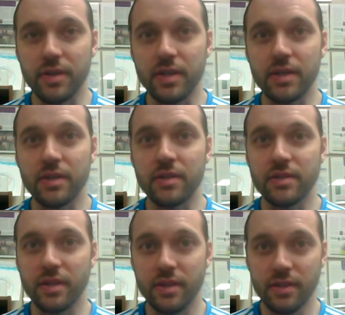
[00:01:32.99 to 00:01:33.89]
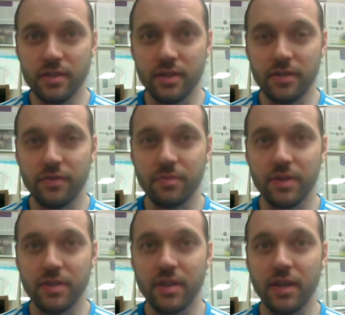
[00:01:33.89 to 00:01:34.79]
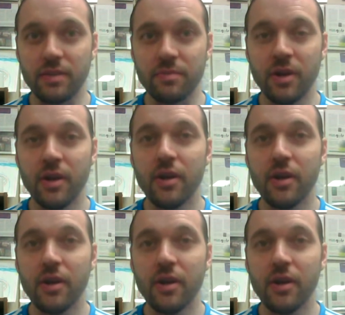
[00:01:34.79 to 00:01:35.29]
And the statistics from this game